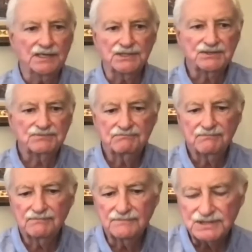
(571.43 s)
as
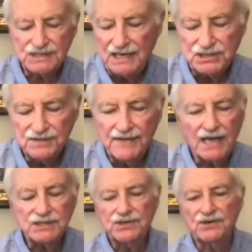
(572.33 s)
station
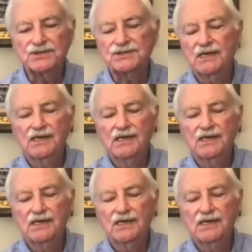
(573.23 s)
masters,